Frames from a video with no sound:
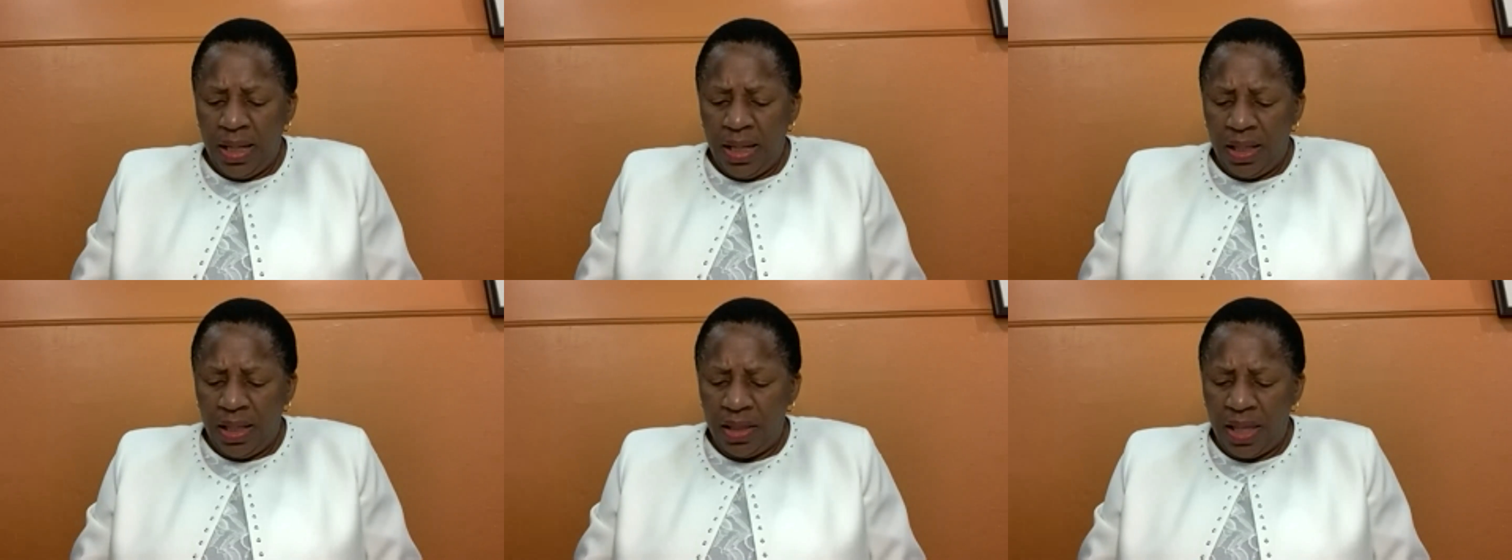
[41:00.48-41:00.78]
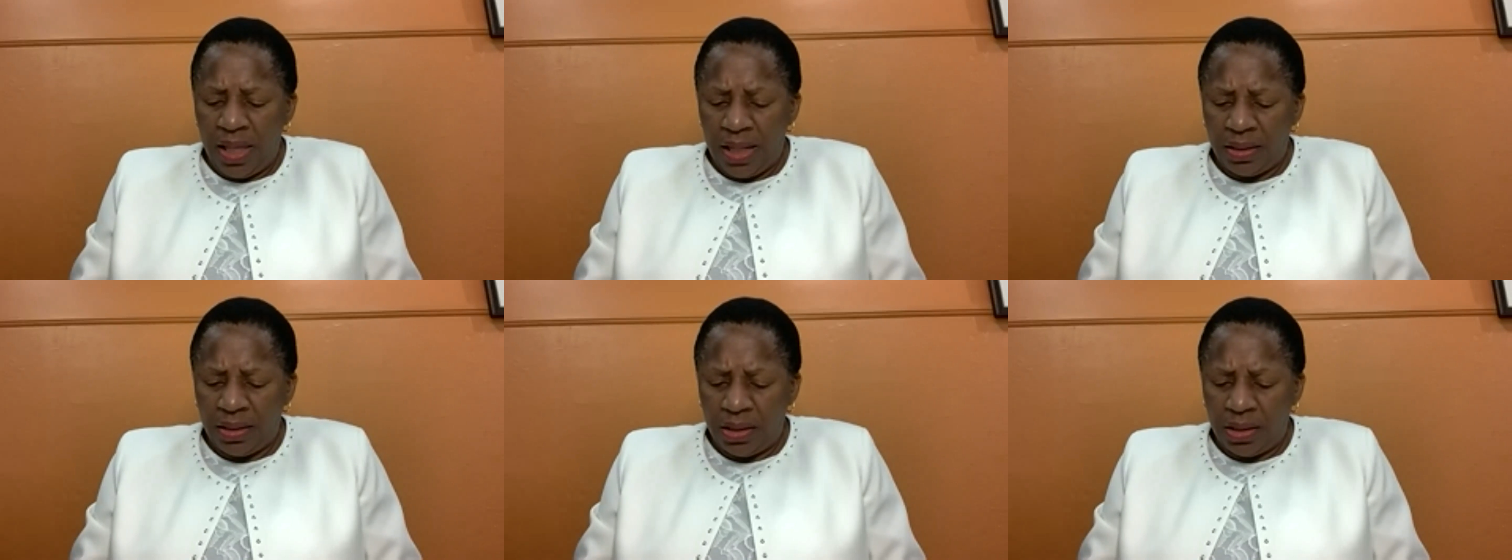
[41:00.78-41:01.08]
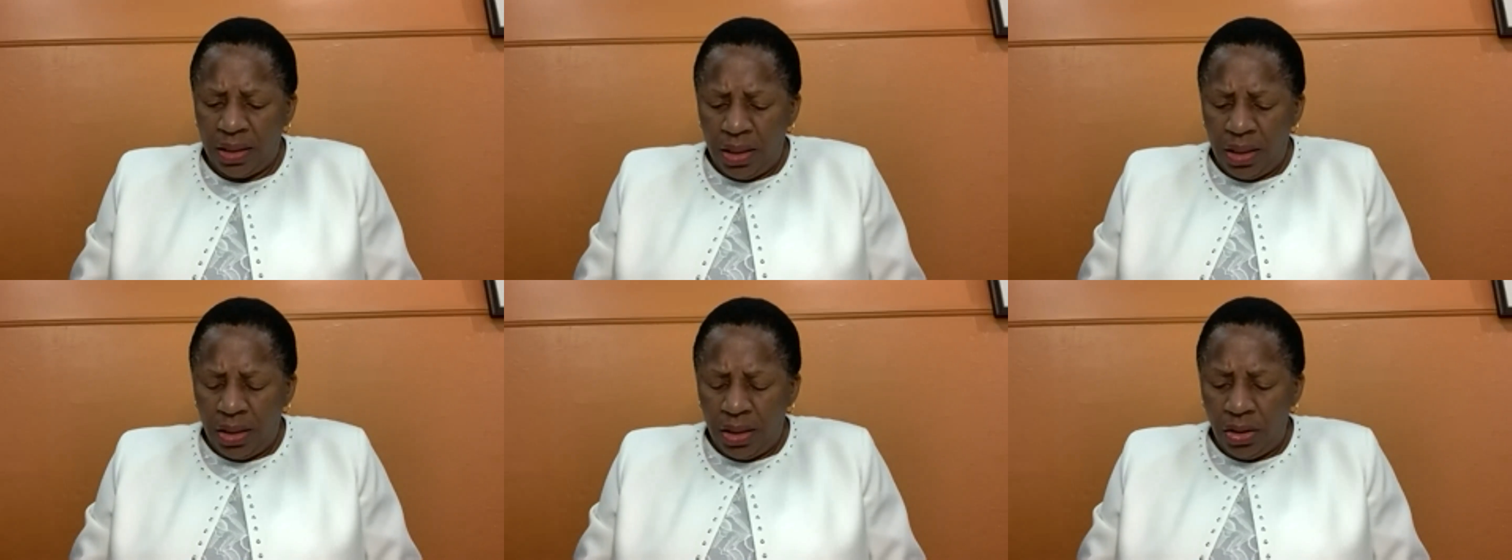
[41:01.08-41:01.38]
that
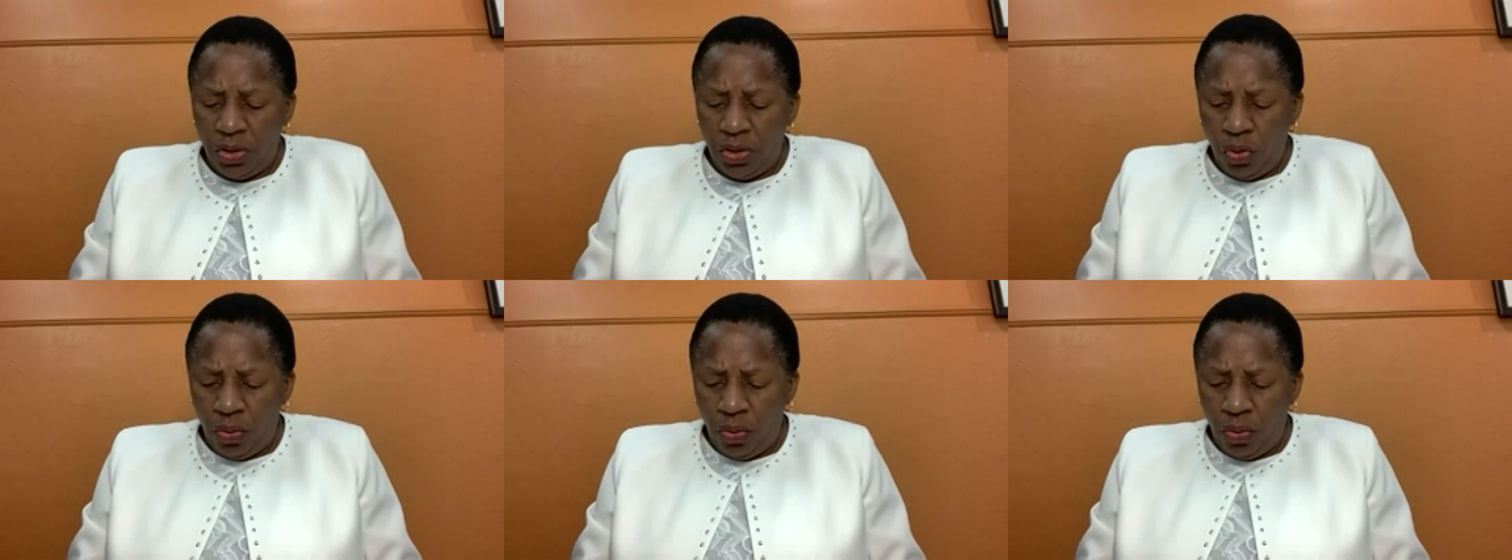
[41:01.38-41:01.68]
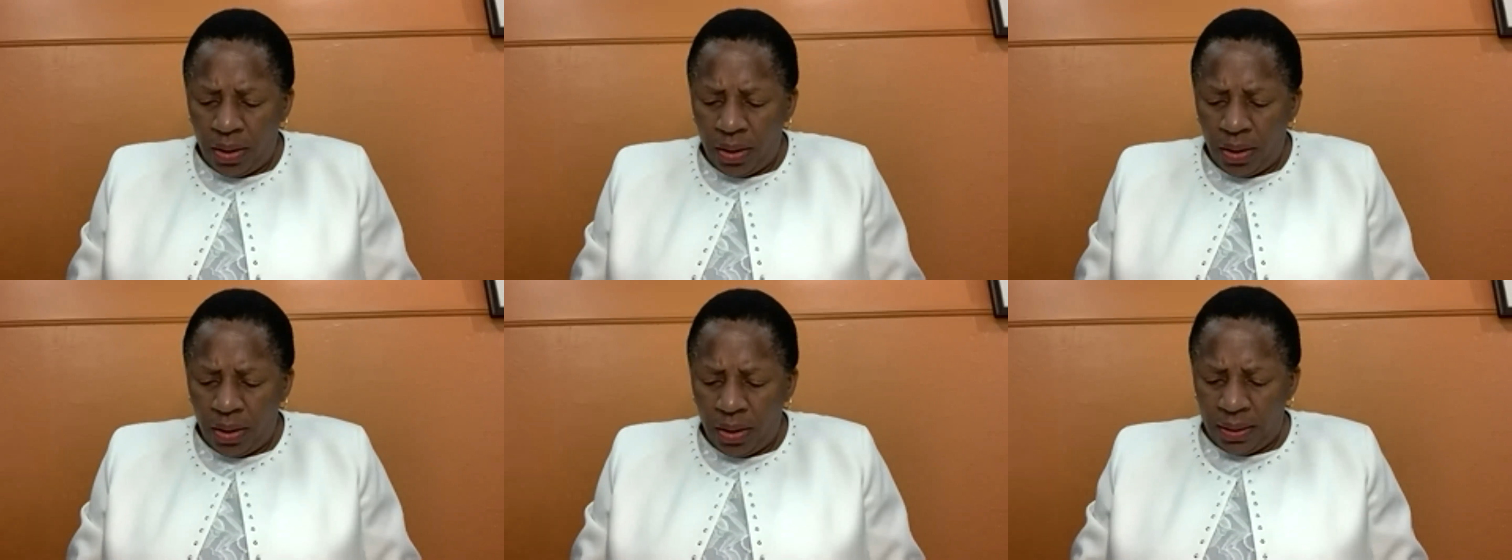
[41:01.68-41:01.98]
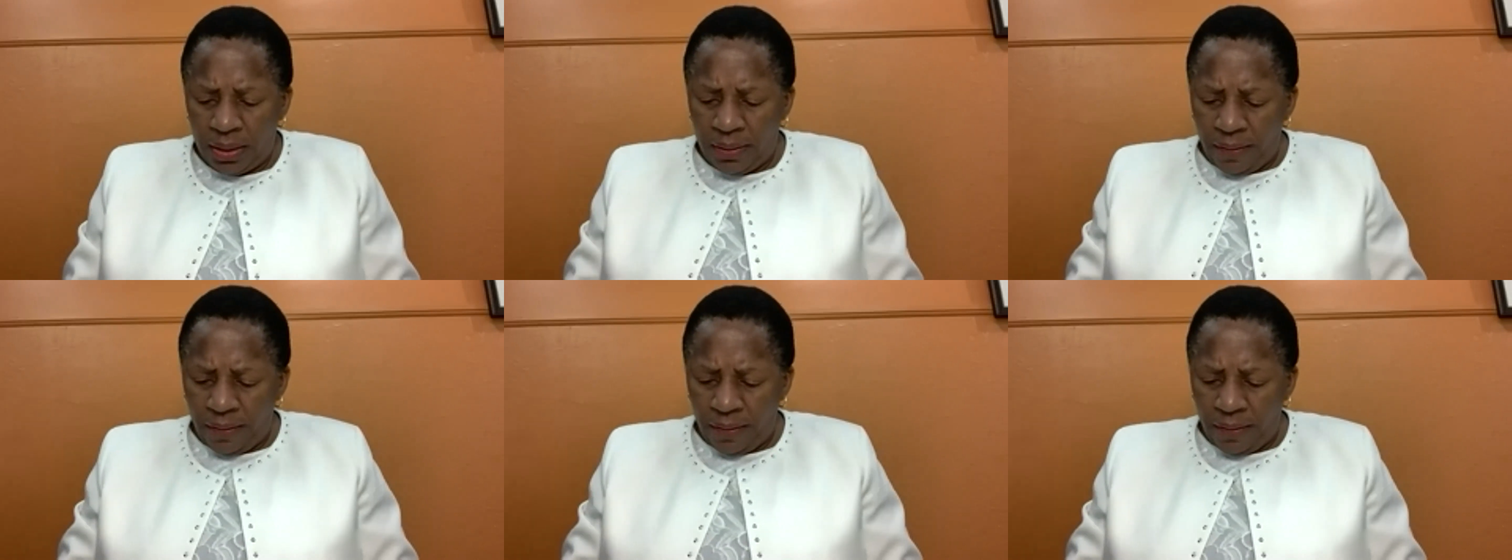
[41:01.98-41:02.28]
no
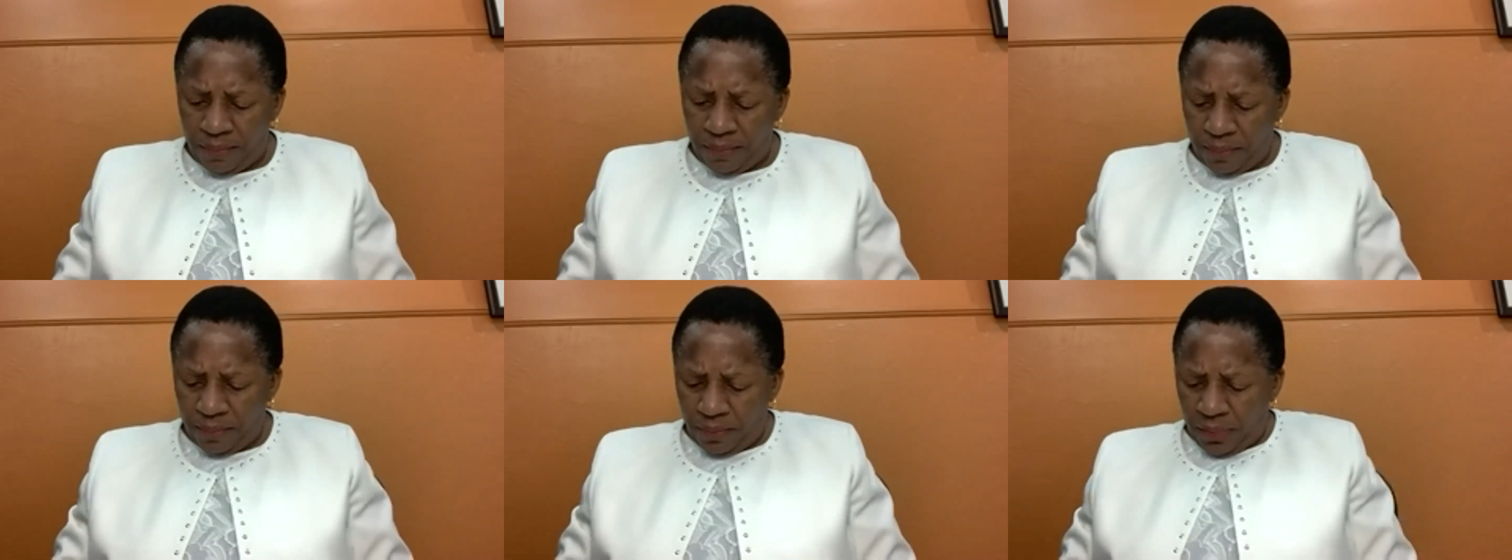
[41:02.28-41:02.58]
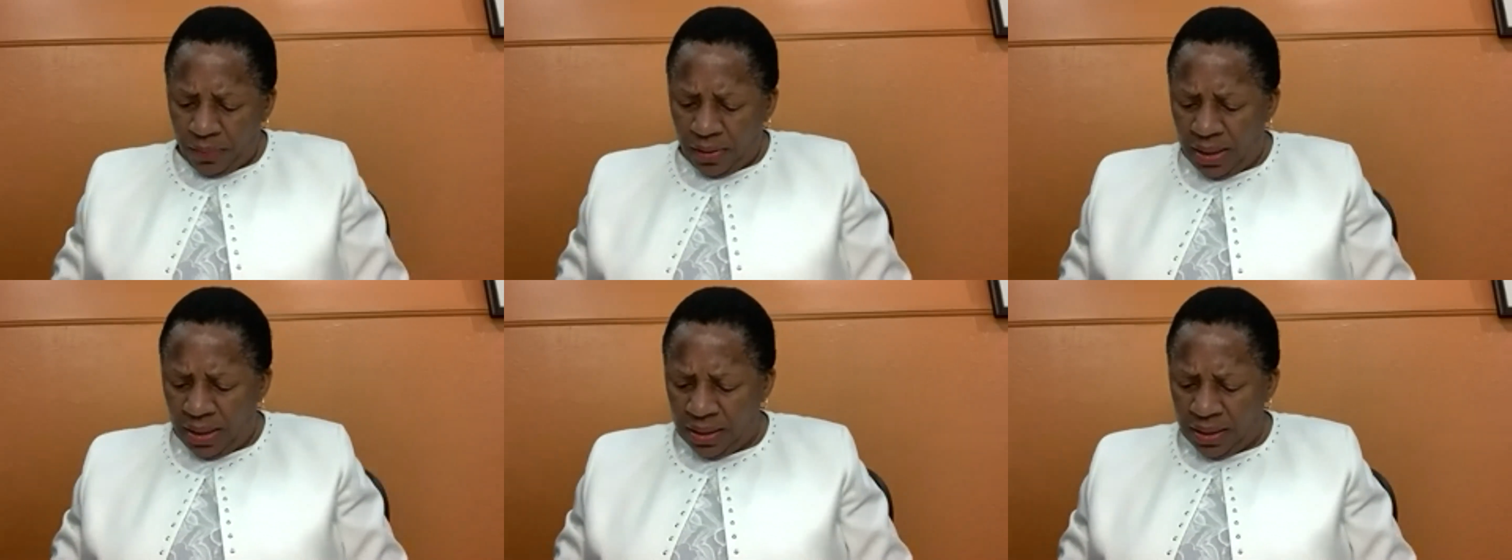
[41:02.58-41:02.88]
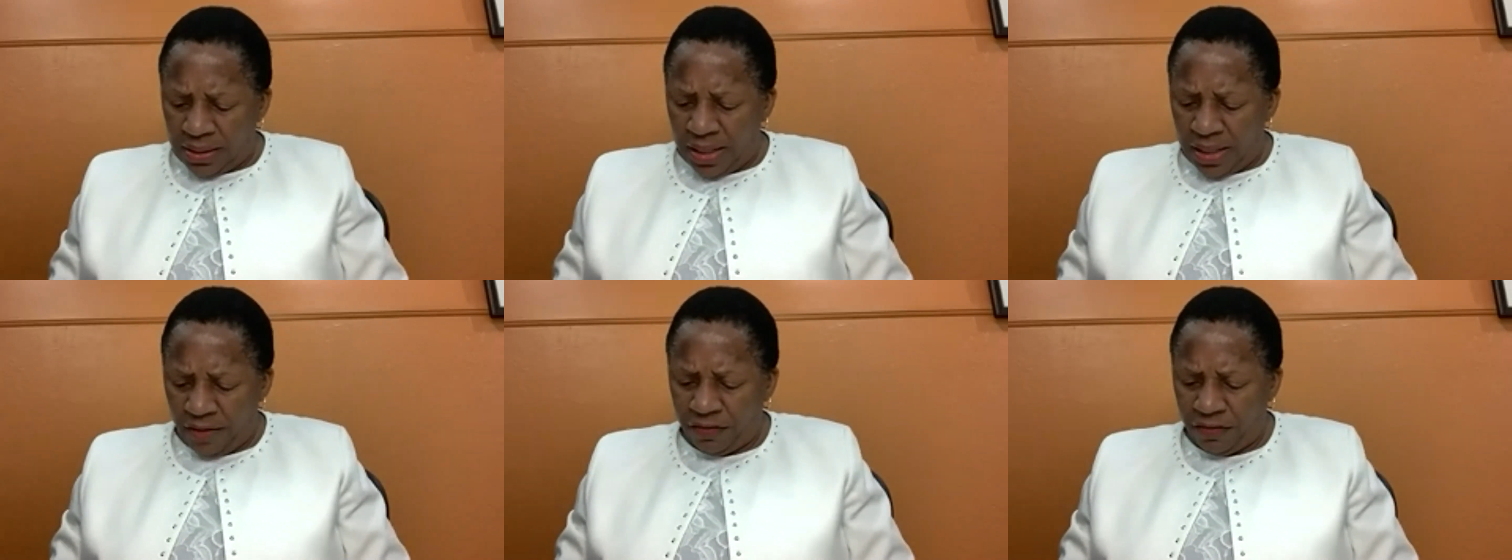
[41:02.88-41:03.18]
one
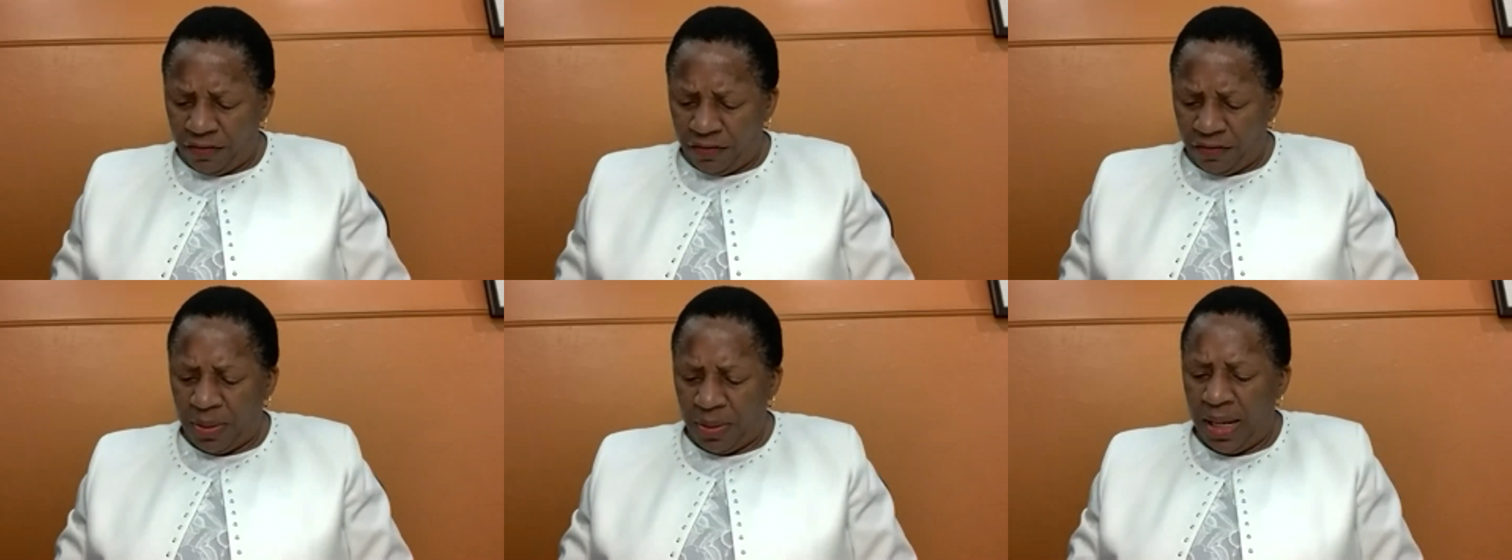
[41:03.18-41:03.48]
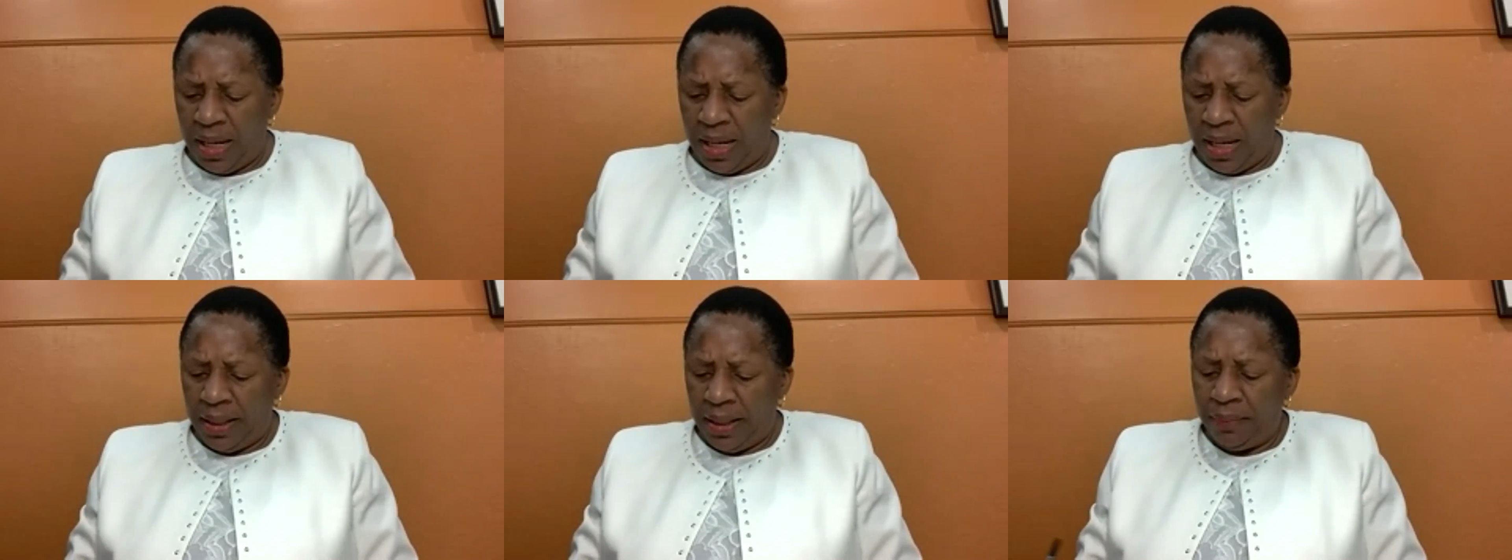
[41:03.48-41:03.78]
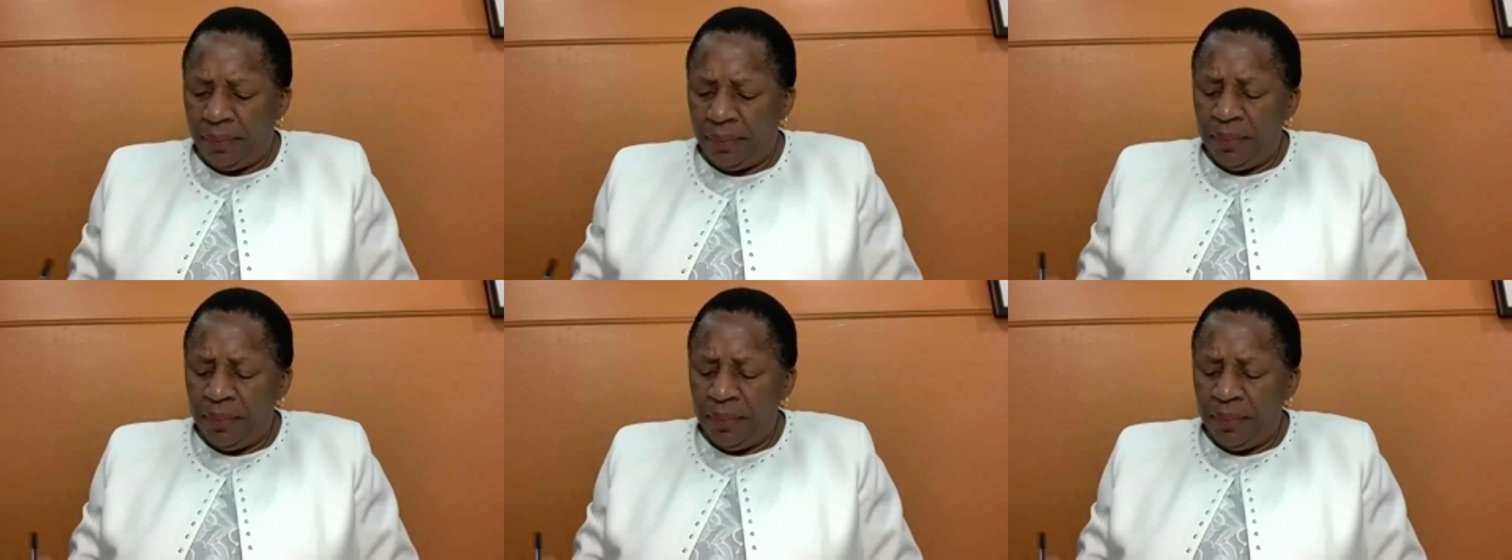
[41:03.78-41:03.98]
is left behind?